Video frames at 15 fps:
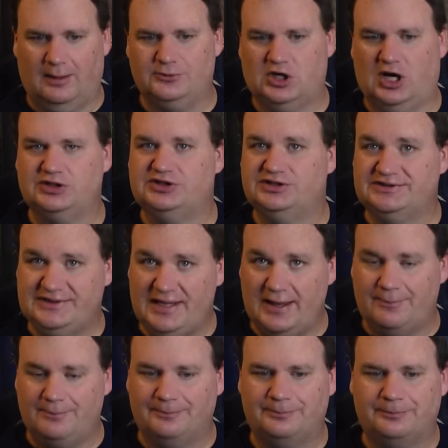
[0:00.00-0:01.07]
up Josh's
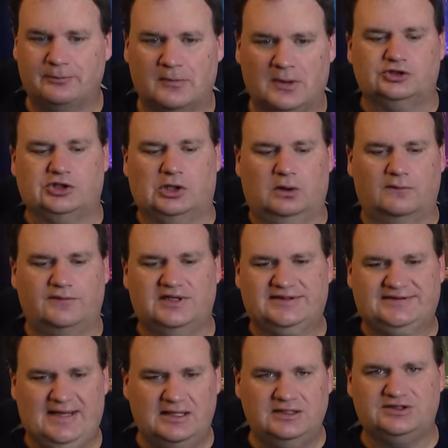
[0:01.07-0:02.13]
scent. So the
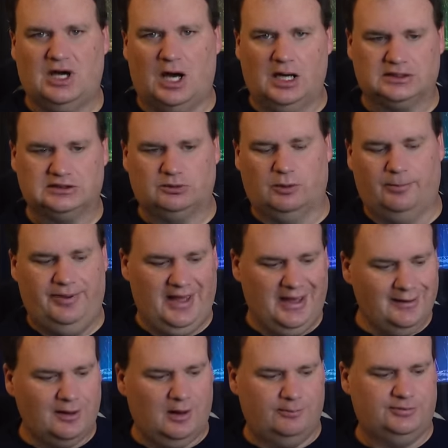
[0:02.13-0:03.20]
scent dogs would
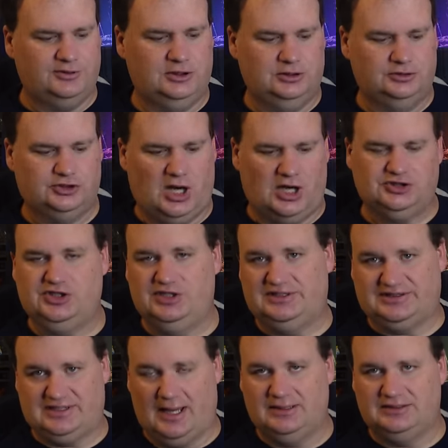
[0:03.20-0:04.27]
pick up
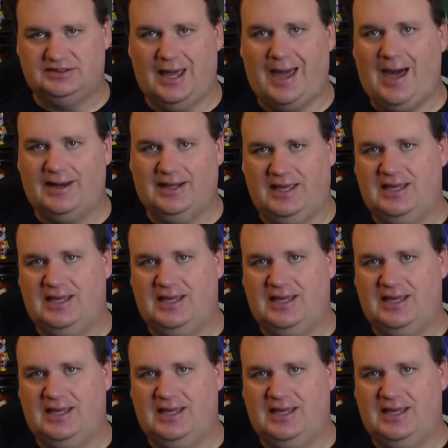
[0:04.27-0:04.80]
Josh's scent at